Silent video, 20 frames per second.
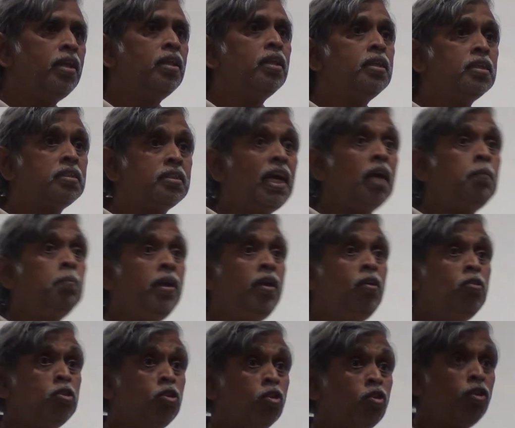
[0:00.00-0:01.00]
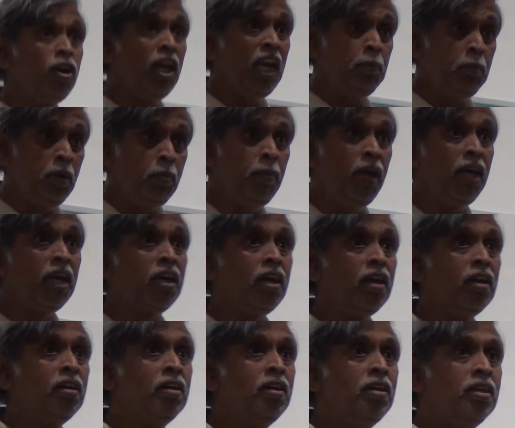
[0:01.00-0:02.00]
And the statement you should really be
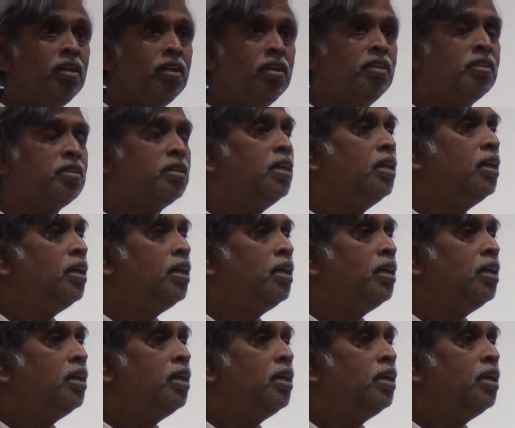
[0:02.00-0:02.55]
making is